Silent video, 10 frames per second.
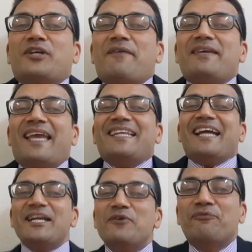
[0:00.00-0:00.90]
having any
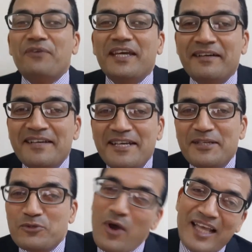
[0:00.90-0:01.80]
kind of fear.
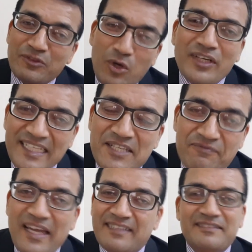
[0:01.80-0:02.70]
So I thought as if
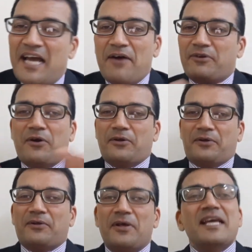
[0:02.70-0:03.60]
that no.
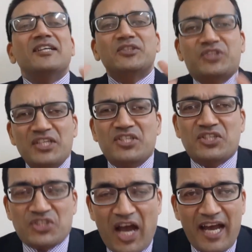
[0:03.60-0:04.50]

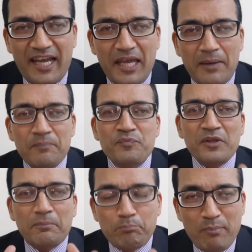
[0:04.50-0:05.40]
This time
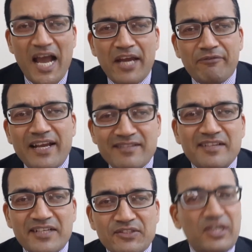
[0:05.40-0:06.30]
my
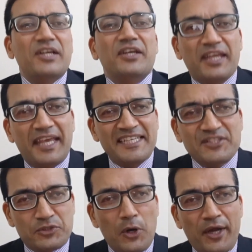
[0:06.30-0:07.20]
wrestler son
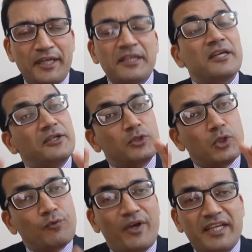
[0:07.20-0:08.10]
is going to
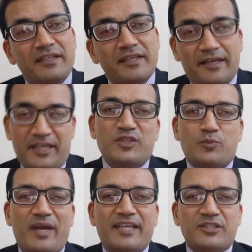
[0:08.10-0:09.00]
win his
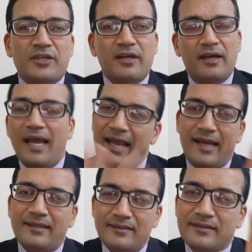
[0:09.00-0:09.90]
match,
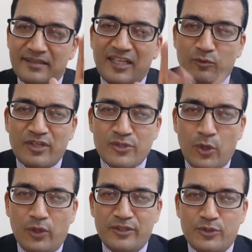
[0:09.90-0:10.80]
and that was the
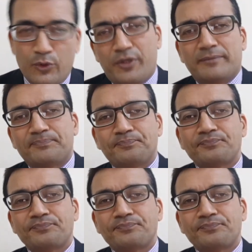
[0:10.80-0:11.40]
whole story.